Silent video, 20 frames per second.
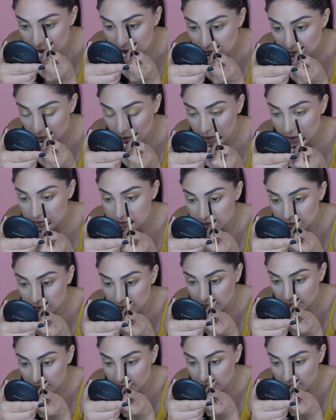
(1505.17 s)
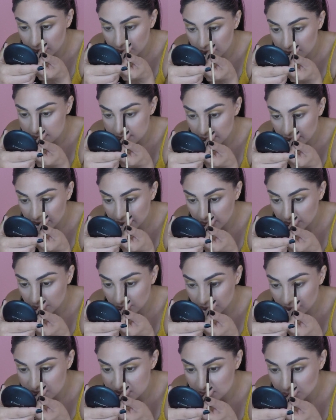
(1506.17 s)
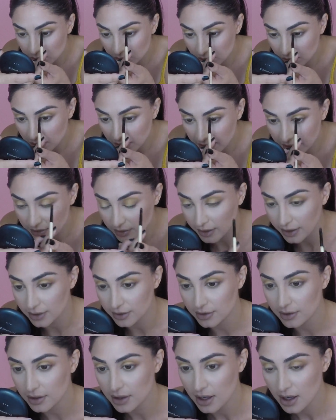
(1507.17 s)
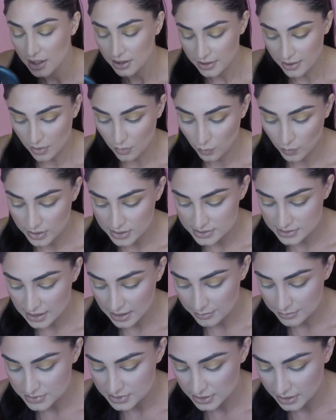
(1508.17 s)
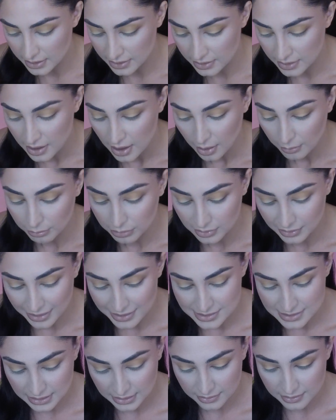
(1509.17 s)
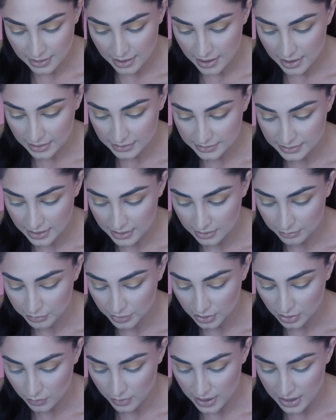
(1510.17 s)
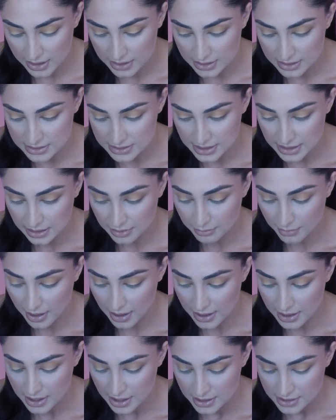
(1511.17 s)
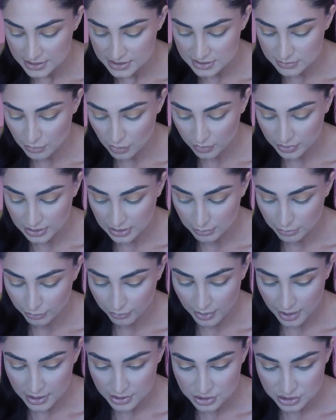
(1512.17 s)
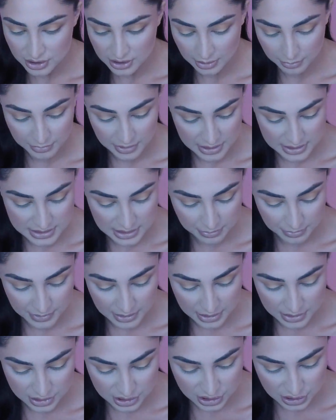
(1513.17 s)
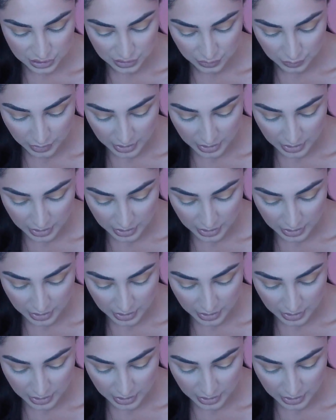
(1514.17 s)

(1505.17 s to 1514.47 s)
lines. And again, it is a invisible eyeliner. Now once I'm done blending that, again, I'm going to go ahead and take my smoky brush, and I'm going to dip into